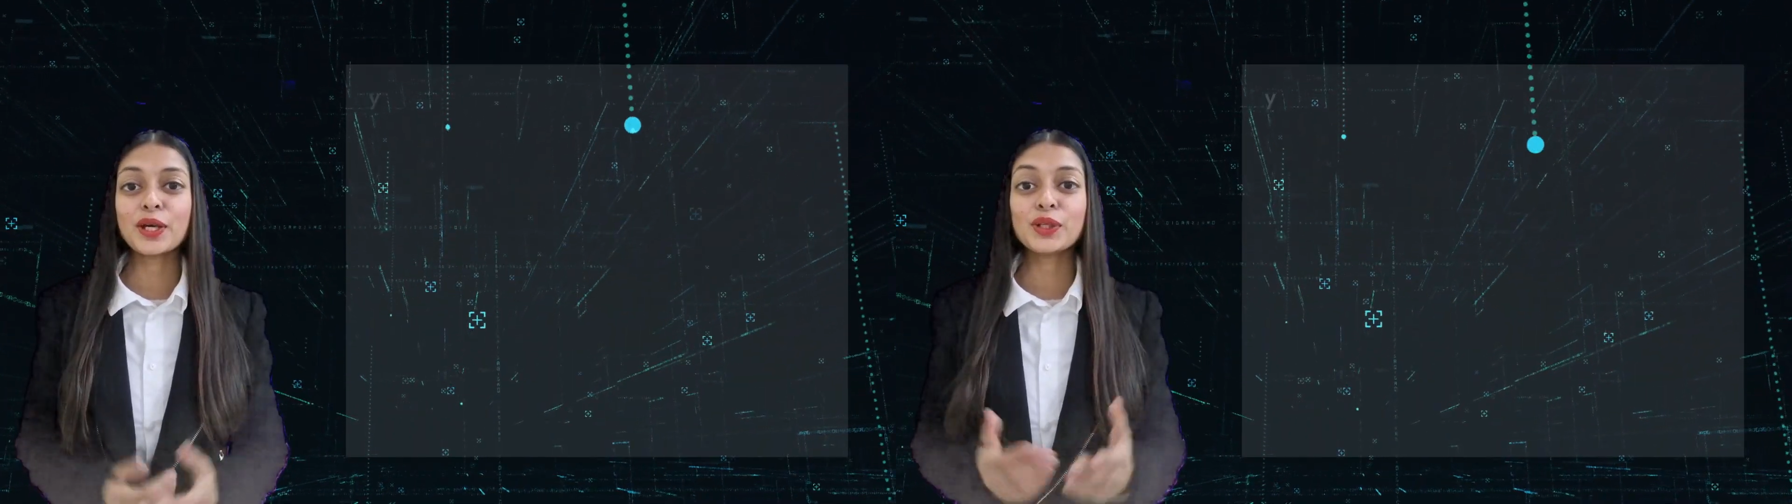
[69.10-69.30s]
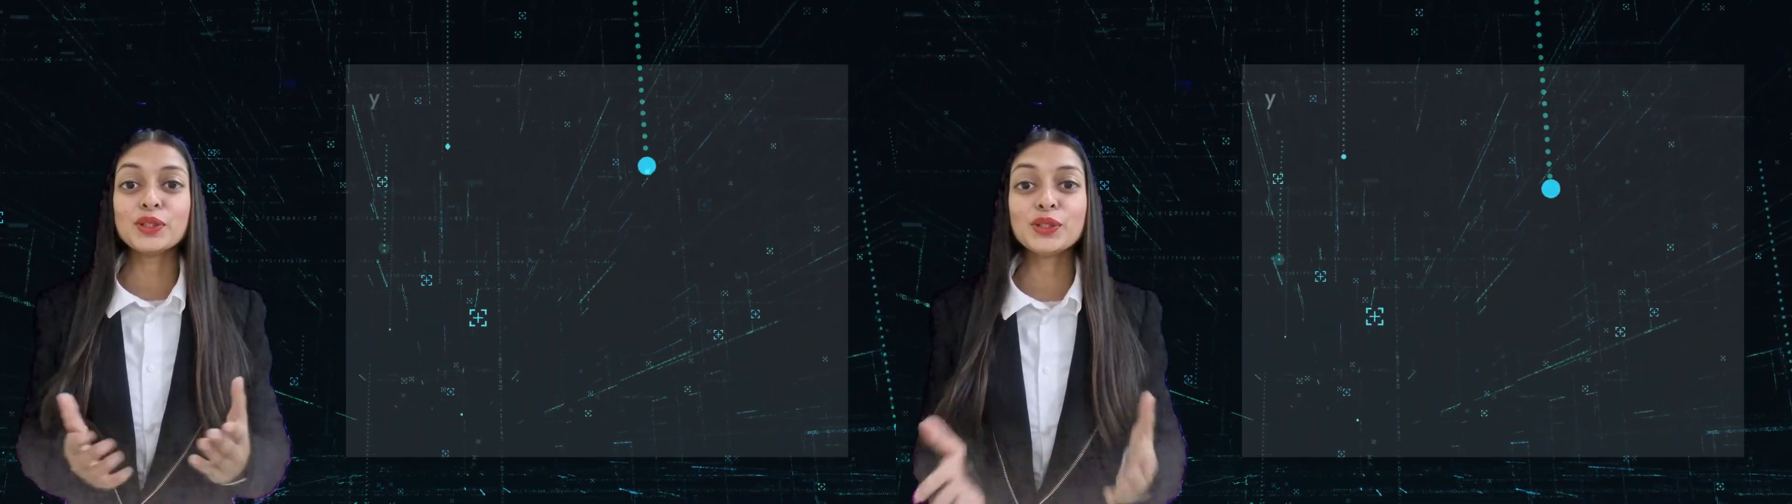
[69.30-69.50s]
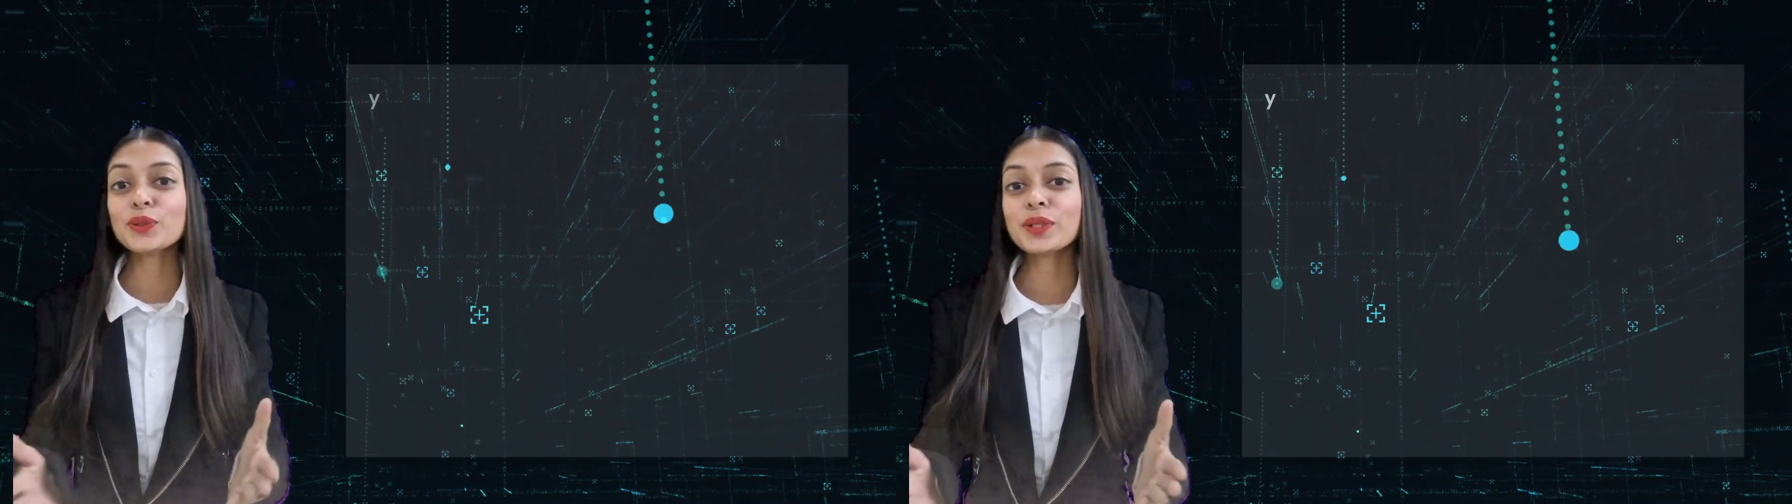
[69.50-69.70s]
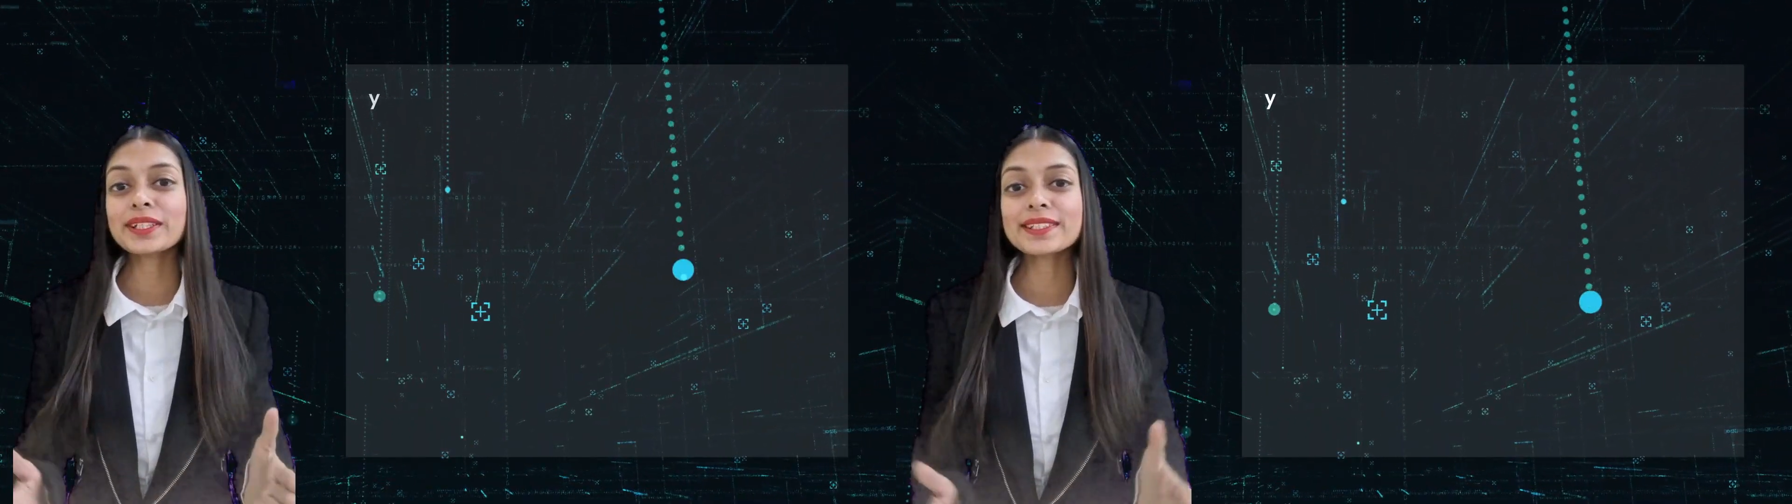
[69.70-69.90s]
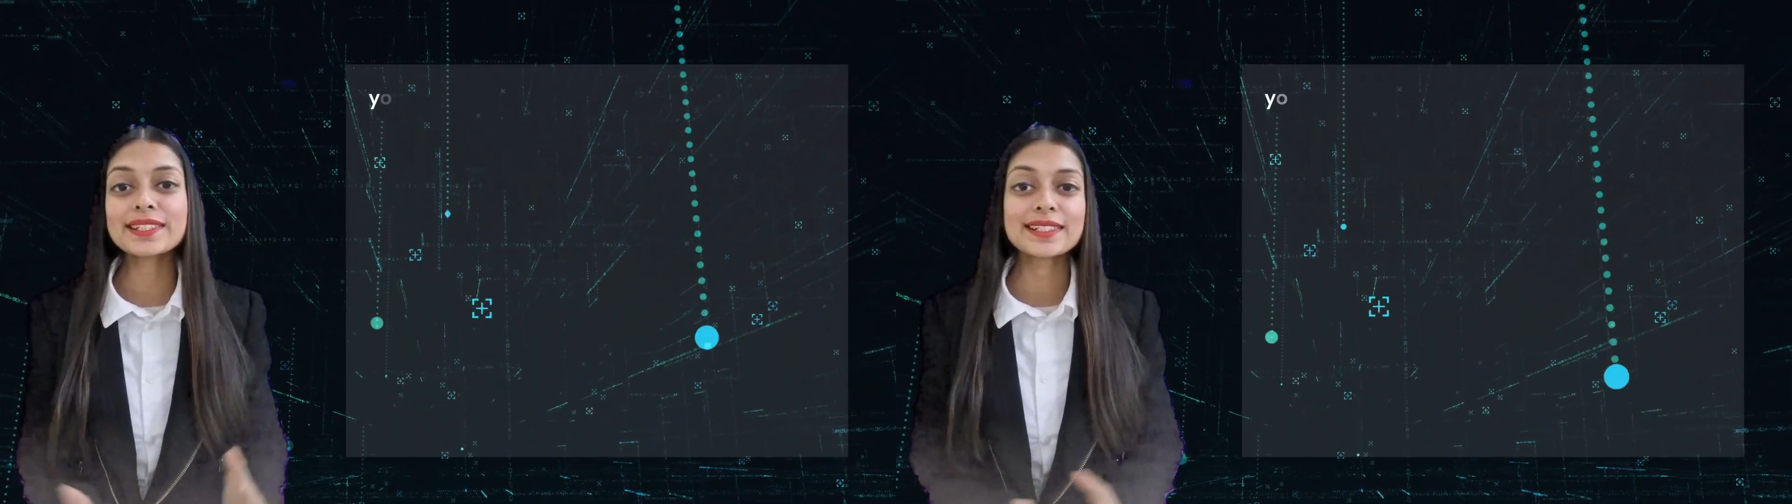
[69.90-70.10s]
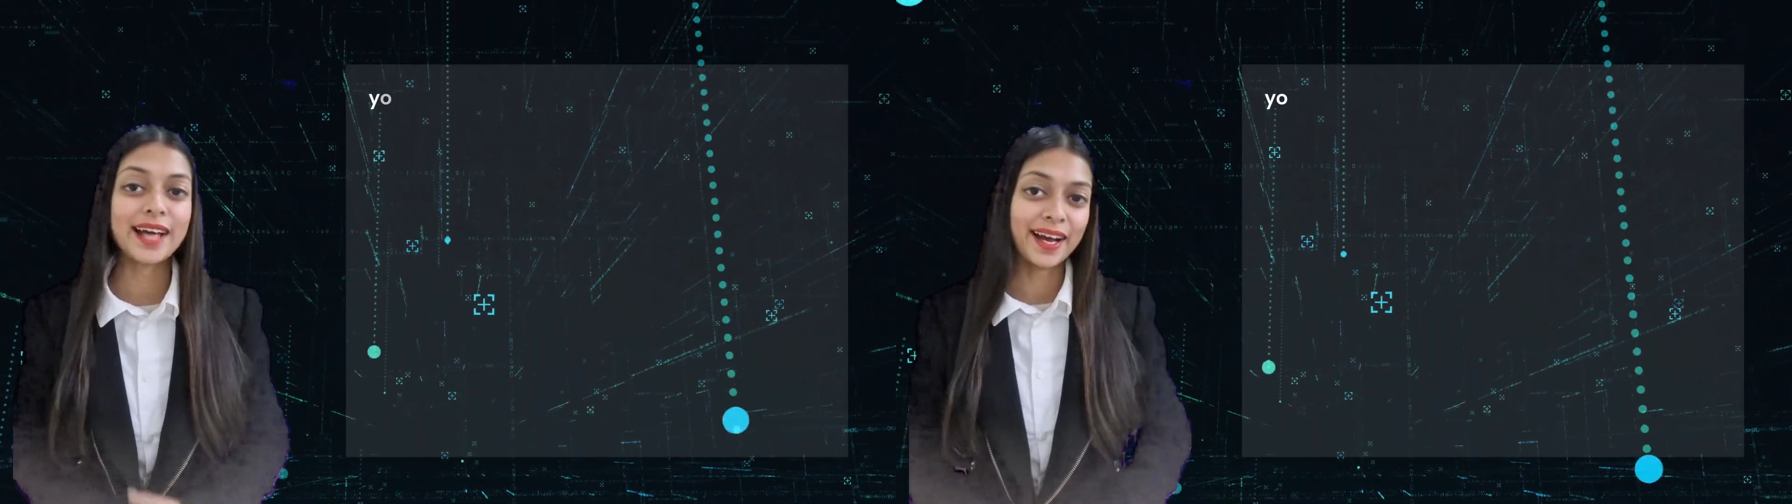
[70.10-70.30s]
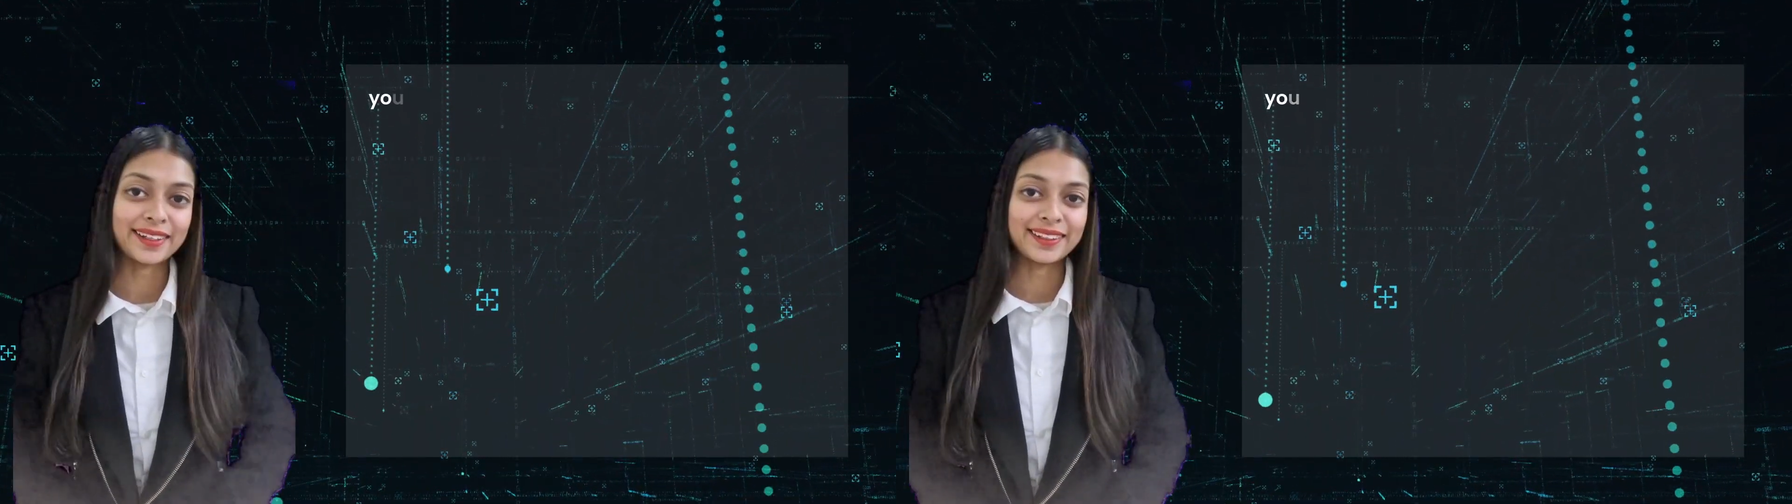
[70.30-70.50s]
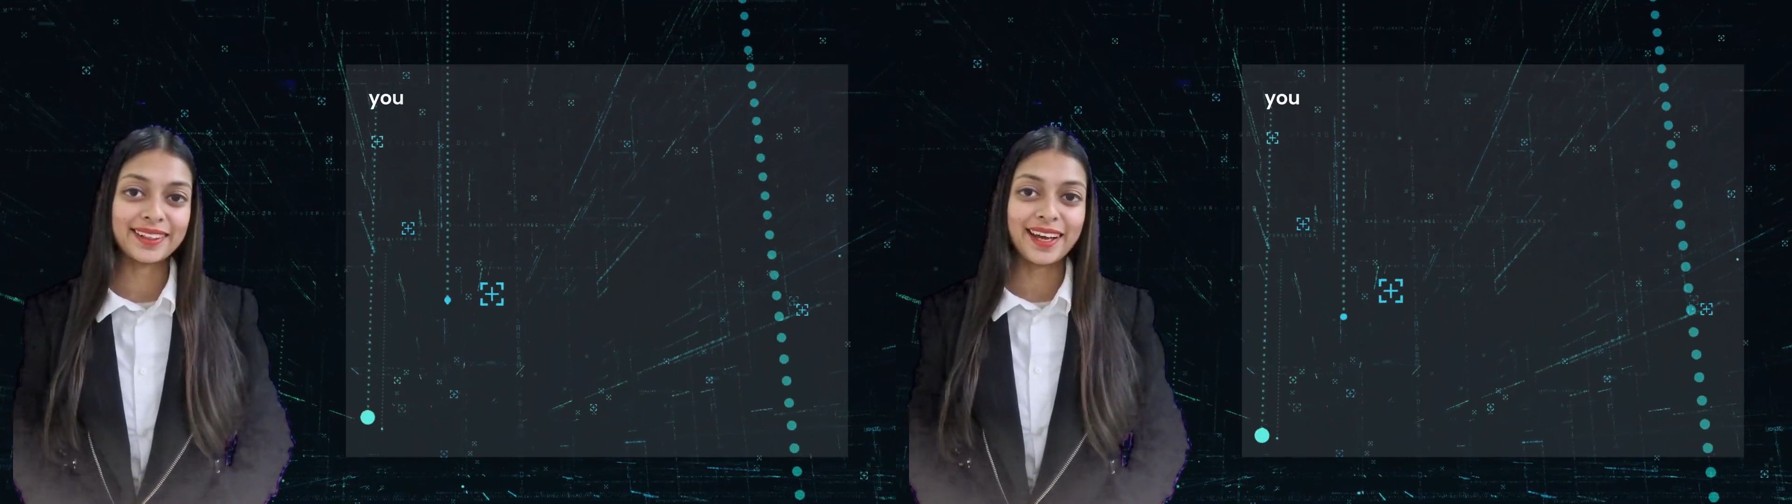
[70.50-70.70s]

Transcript: You can design